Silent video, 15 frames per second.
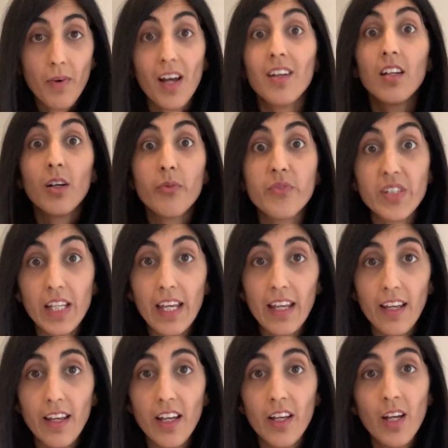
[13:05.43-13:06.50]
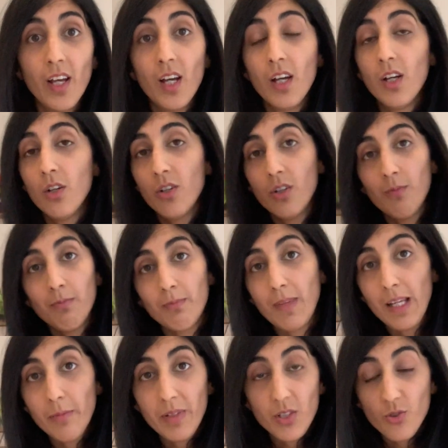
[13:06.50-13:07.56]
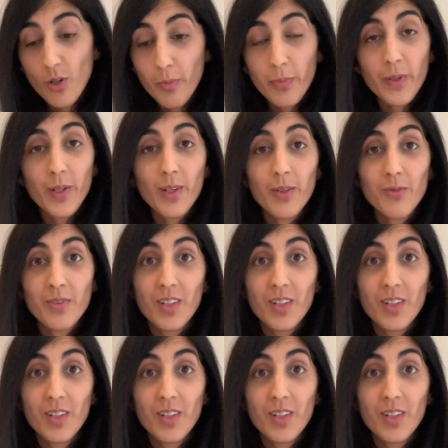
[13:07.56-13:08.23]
I'd love to hear. Maybe drop a